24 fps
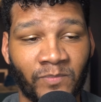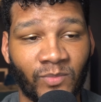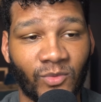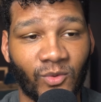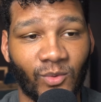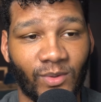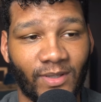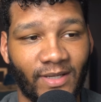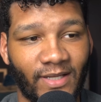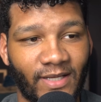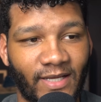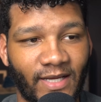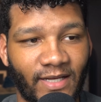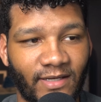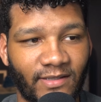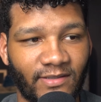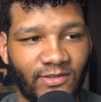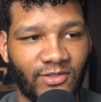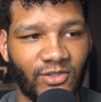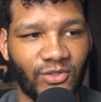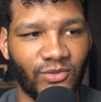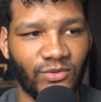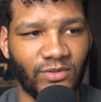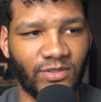We're going to get
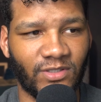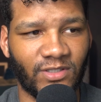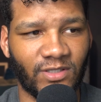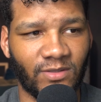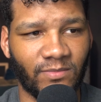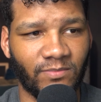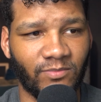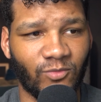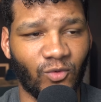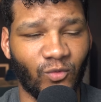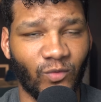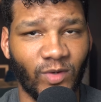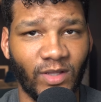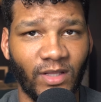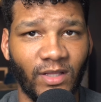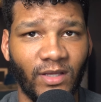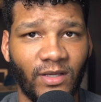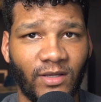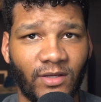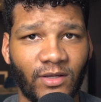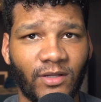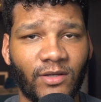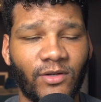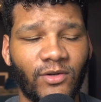into some really
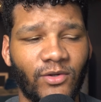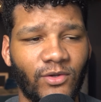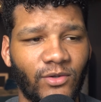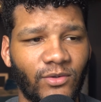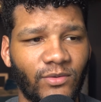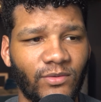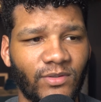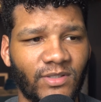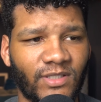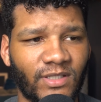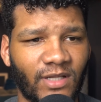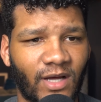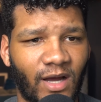good news.